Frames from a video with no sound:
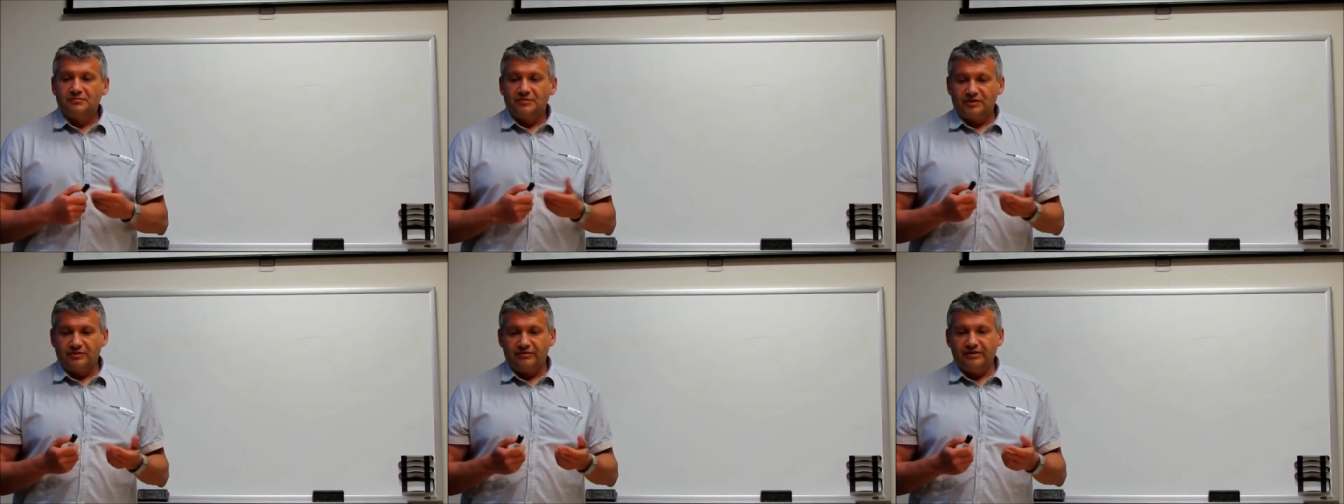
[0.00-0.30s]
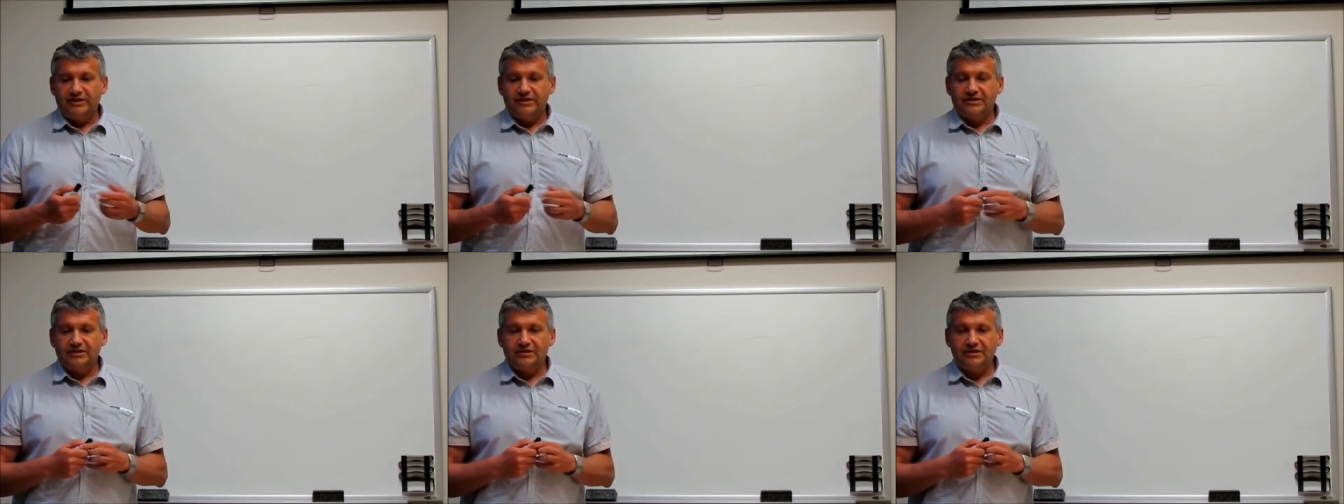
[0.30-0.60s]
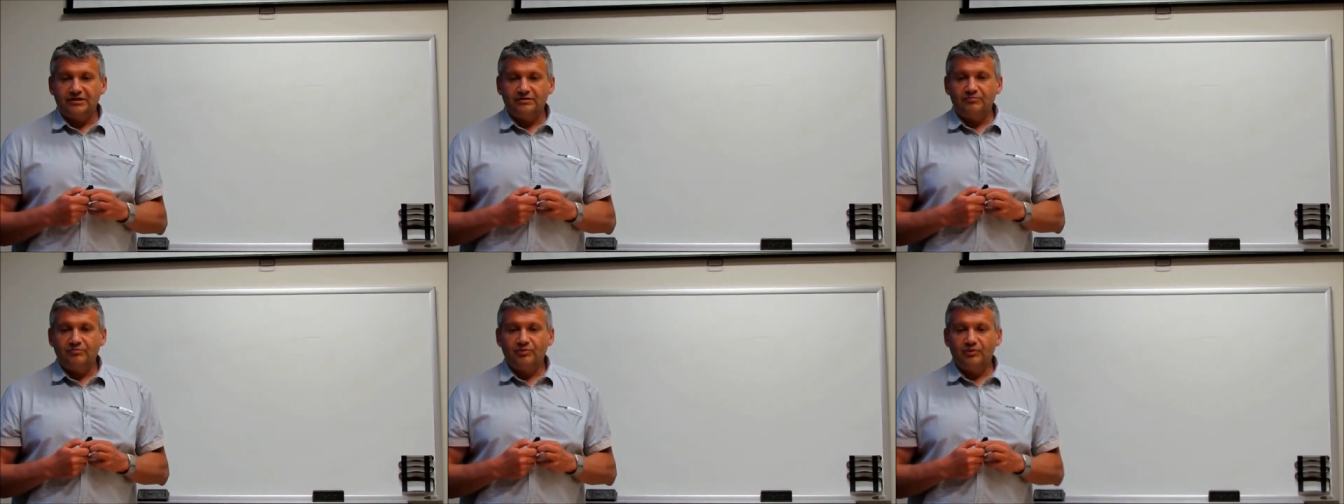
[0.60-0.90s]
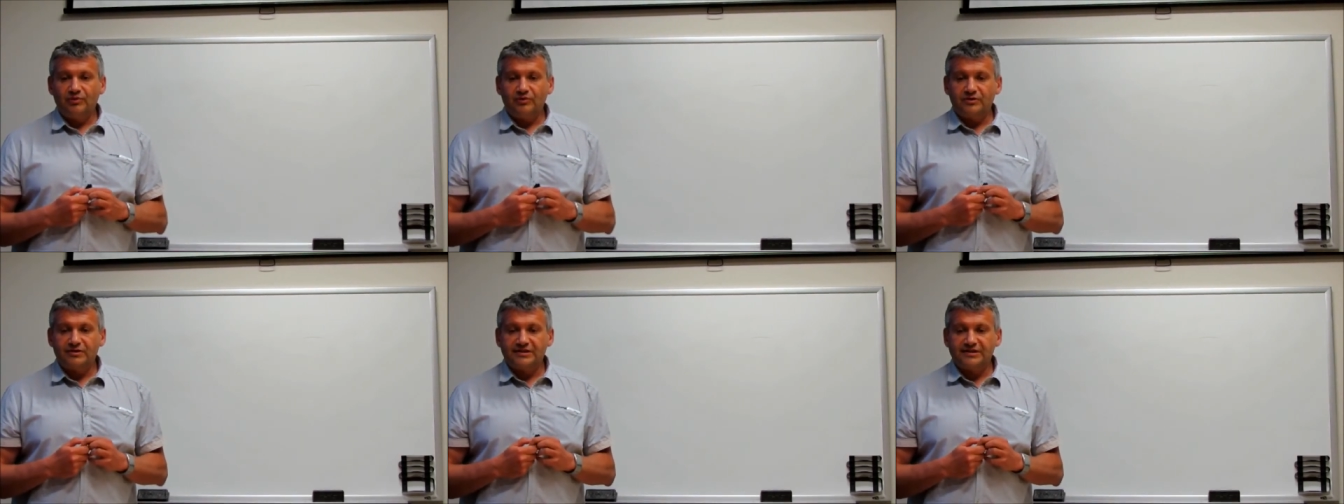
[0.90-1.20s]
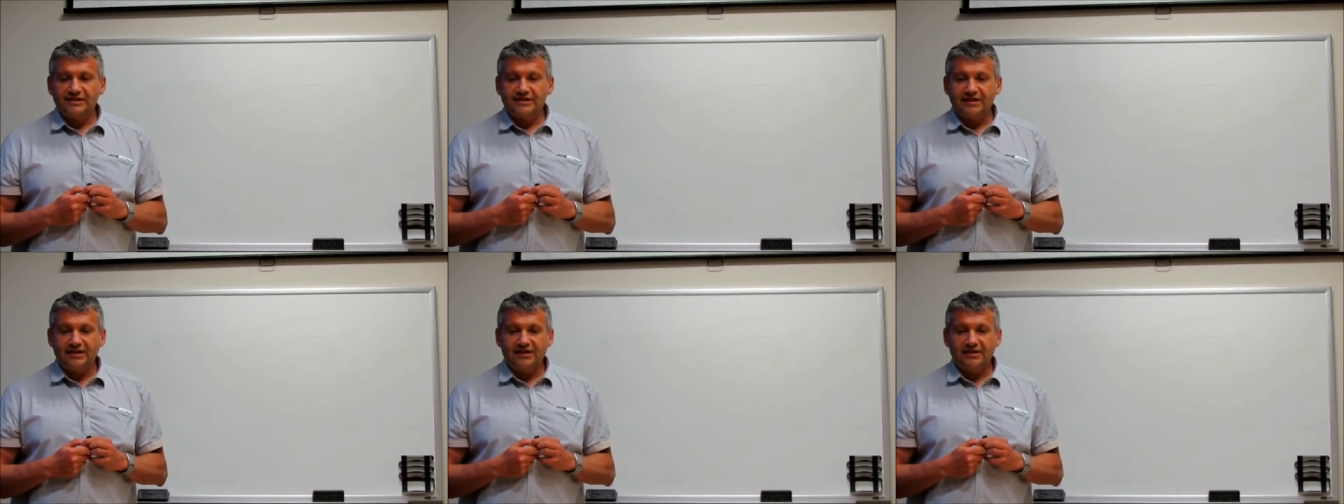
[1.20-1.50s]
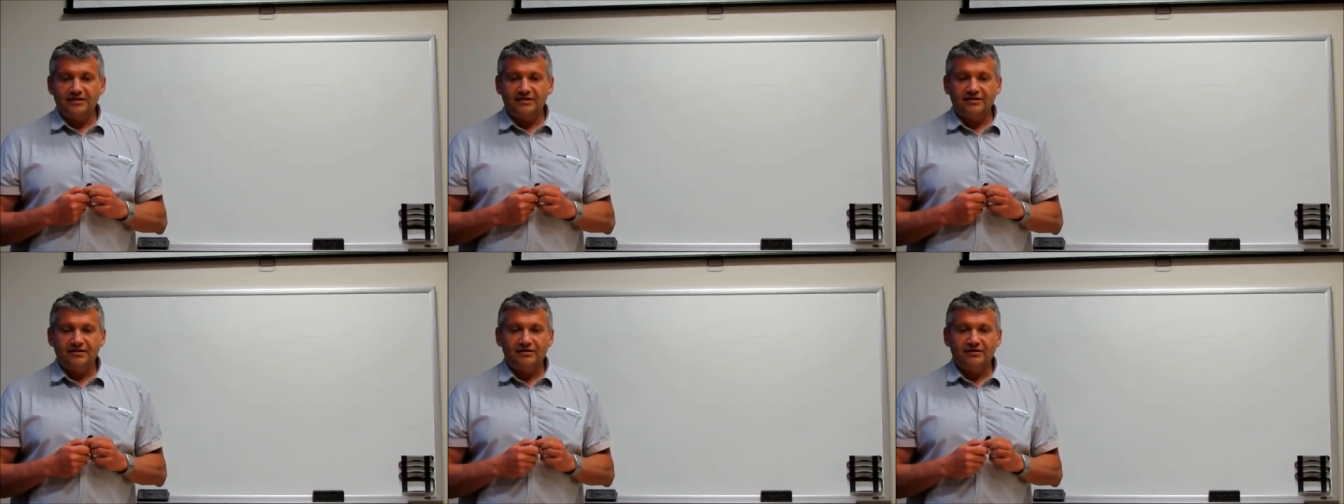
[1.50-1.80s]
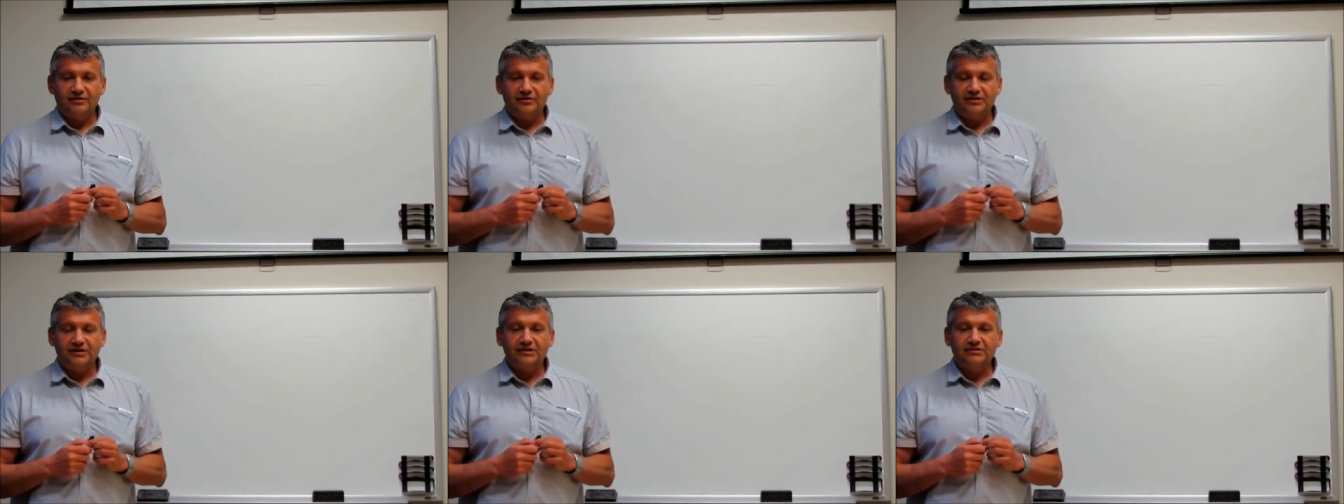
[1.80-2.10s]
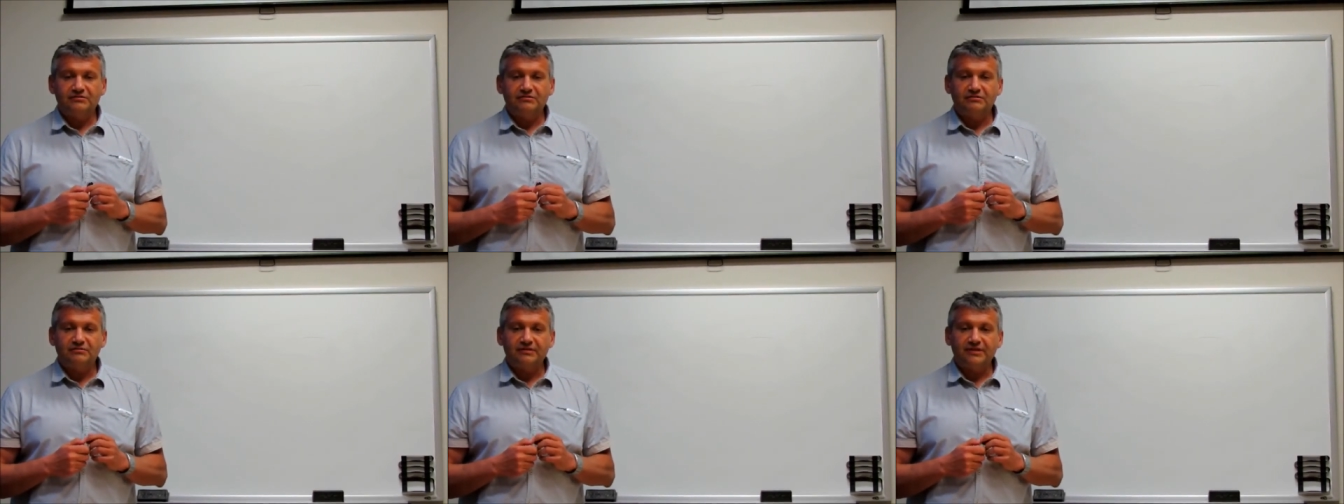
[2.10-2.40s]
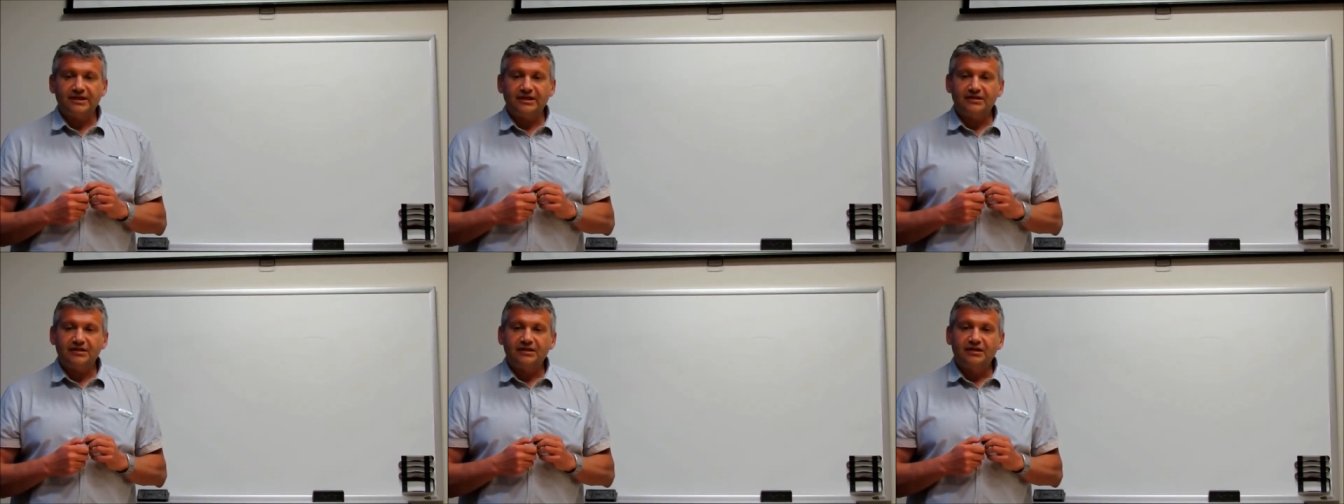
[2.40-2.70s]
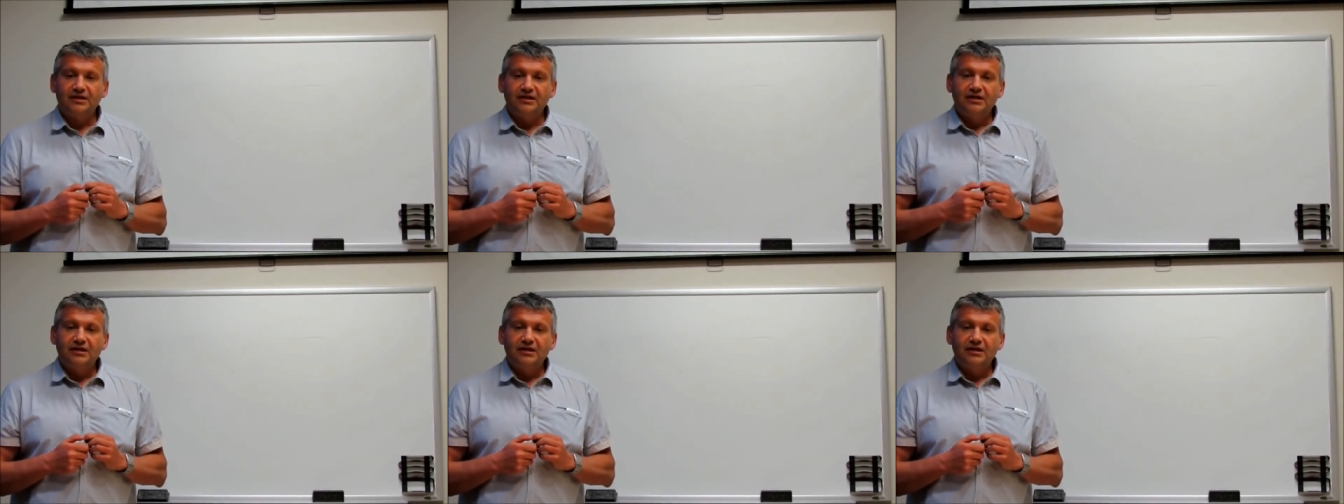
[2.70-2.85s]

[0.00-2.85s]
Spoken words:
written in books and on the internet.